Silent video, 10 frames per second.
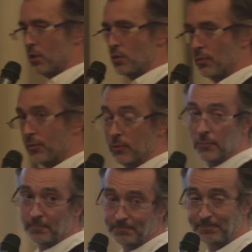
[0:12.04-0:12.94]
it useful for
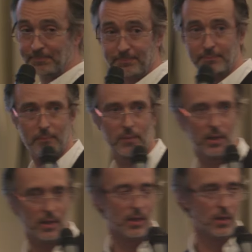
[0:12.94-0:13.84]
you?
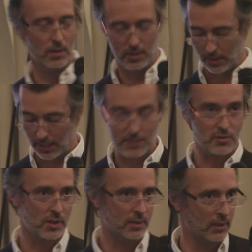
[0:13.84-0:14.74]
I
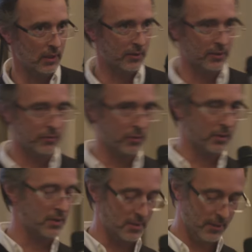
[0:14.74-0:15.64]
certainly learned a few
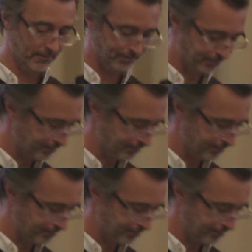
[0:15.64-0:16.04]
things today.